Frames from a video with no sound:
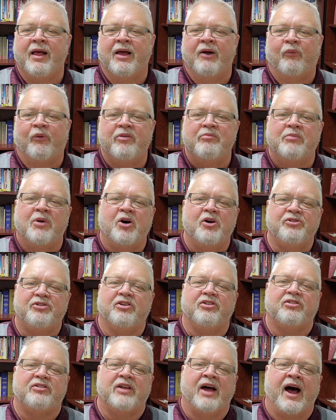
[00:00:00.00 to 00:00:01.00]
When
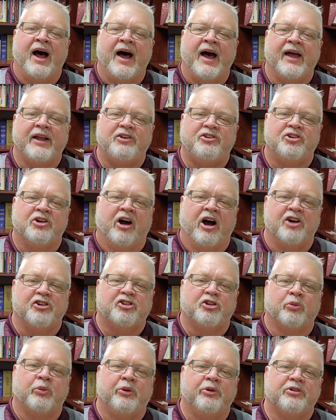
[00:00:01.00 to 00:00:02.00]
Moses died,
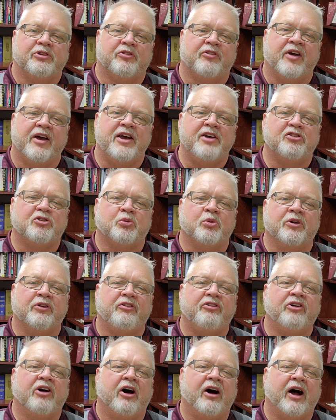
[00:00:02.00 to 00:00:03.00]
Joshua was faced
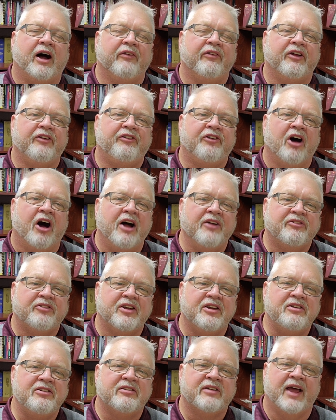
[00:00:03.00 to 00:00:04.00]
with the
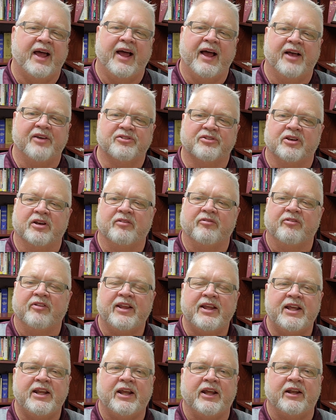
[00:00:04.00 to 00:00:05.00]
daunting task of
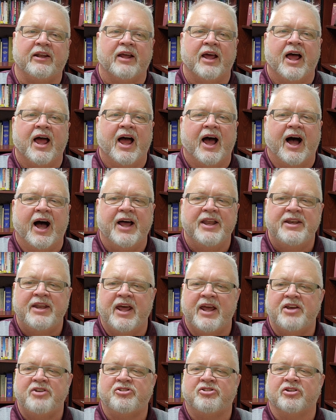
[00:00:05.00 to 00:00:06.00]
leading a
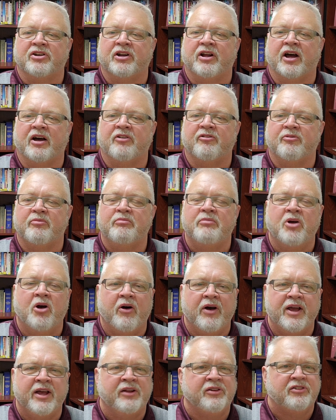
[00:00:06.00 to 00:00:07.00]
nation of
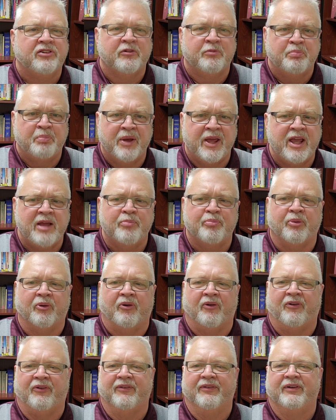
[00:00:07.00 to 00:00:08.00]
millions of
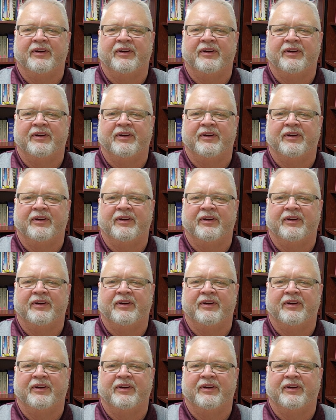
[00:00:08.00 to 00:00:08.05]
people.